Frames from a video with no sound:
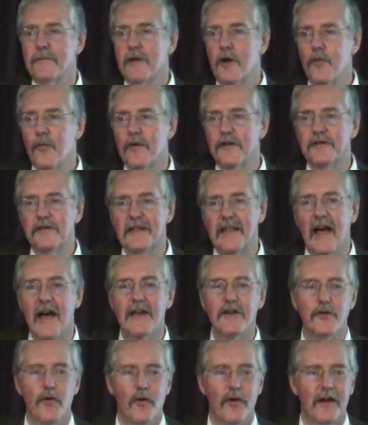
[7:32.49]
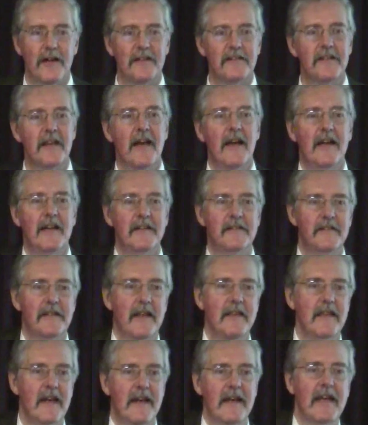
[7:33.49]
there was line noise,
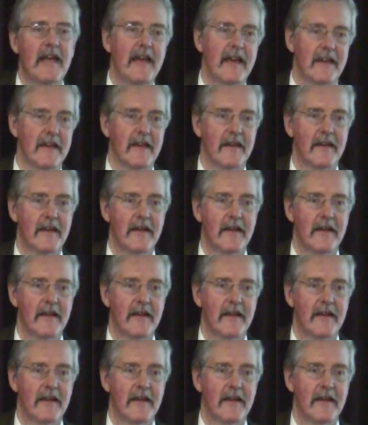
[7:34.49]
send that again.